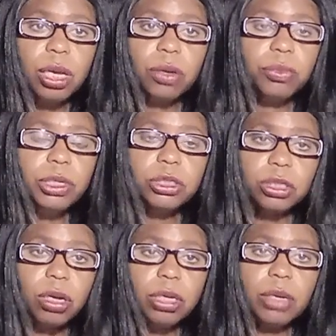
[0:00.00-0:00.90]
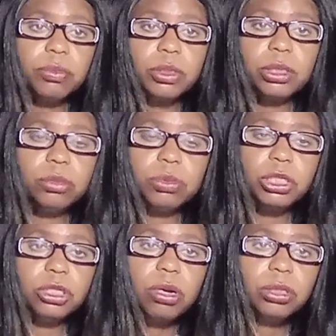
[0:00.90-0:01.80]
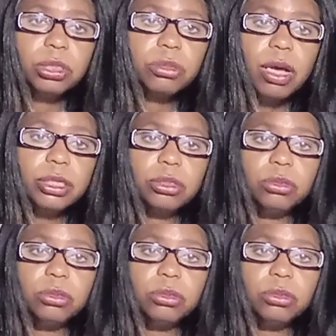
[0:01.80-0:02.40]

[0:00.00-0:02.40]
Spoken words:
We saw that what Jonah tried to do.